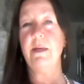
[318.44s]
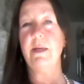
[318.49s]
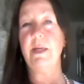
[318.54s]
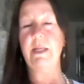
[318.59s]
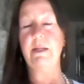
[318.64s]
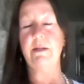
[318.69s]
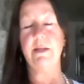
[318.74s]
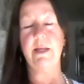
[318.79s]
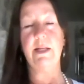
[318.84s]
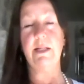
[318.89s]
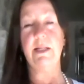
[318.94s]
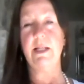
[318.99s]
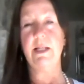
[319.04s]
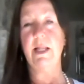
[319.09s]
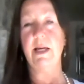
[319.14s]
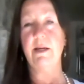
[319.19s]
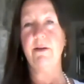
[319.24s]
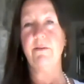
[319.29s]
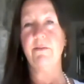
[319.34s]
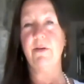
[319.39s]
in daily
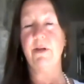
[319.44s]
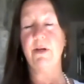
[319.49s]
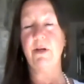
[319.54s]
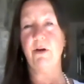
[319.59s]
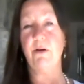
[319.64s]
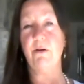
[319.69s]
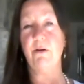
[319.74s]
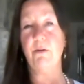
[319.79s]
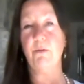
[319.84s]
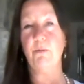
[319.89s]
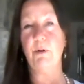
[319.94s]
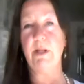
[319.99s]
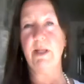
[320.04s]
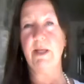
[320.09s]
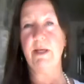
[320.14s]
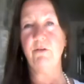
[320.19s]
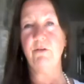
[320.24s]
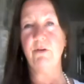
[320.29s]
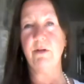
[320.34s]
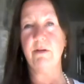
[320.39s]
life, in our
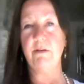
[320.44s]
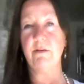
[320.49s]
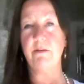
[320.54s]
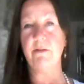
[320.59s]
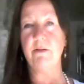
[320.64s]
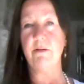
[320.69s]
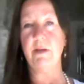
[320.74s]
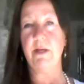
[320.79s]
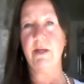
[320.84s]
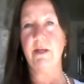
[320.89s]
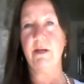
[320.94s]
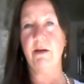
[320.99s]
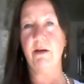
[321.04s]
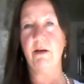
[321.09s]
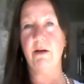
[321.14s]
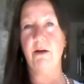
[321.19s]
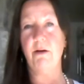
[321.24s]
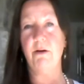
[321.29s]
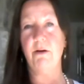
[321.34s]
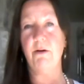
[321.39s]
relations, in
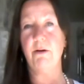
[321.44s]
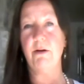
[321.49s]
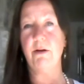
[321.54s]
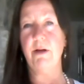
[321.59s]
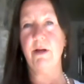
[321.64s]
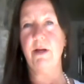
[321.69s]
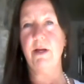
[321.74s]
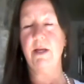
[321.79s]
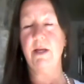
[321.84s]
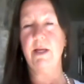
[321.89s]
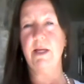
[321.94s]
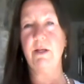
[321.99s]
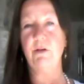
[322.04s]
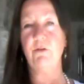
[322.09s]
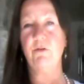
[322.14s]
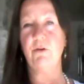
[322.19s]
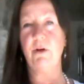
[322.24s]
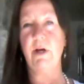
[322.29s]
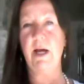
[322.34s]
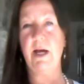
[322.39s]
our
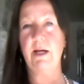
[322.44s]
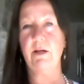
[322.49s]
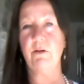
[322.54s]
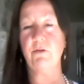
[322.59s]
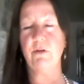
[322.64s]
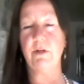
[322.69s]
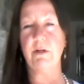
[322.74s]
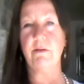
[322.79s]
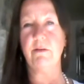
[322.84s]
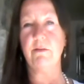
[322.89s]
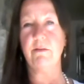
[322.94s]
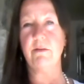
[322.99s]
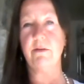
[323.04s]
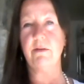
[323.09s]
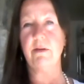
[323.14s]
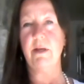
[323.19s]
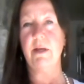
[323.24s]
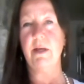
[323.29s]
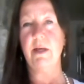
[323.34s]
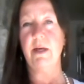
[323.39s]
interactions,
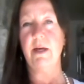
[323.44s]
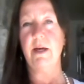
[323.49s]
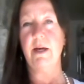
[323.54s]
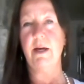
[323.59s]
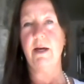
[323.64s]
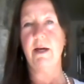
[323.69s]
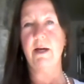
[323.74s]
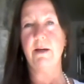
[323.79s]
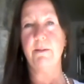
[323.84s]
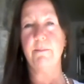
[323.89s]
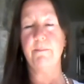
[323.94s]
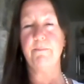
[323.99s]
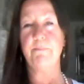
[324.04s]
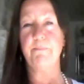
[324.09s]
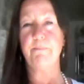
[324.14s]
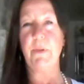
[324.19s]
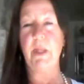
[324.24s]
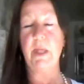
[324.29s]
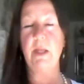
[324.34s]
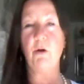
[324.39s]

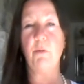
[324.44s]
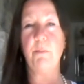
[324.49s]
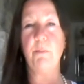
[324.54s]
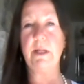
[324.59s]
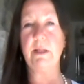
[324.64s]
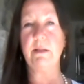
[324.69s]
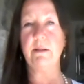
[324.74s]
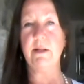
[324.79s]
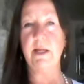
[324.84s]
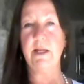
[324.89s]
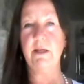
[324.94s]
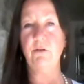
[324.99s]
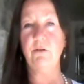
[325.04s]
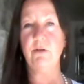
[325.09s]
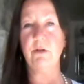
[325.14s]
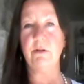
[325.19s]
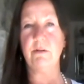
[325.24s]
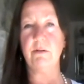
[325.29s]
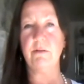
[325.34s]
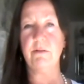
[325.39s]
in our
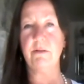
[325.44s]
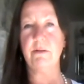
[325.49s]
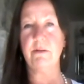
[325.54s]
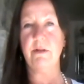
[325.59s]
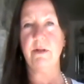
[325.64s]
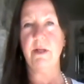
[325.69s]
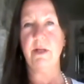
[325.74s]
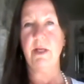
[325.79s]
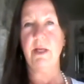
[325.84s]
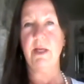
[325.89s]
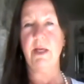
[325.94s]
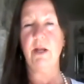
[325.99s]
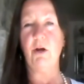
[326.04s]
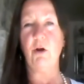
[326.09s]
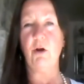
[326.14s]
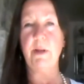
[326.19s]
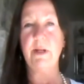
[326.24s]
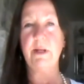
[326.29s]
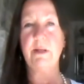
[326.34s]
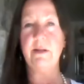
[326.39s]
meditations. In our
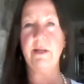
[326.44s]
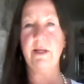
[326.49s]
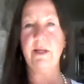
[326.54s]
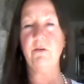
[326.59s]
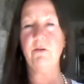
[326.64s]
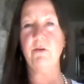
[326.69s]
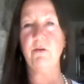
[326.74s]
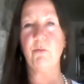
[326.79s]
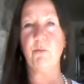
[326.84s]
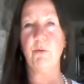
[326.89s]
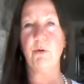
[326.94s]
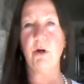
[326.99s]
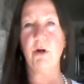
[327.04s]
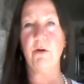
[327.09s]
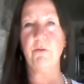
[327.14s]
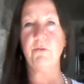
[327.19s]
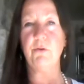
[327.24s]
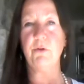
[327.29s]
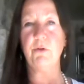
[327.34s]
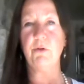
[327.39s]
meditations, we're
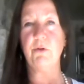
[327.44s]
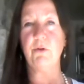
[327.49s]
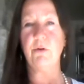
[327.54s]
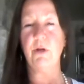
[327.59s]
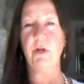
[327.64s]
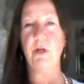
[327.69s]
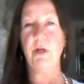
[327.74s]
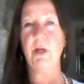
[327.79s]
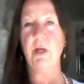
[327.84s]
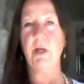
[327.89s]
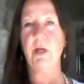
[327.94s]
often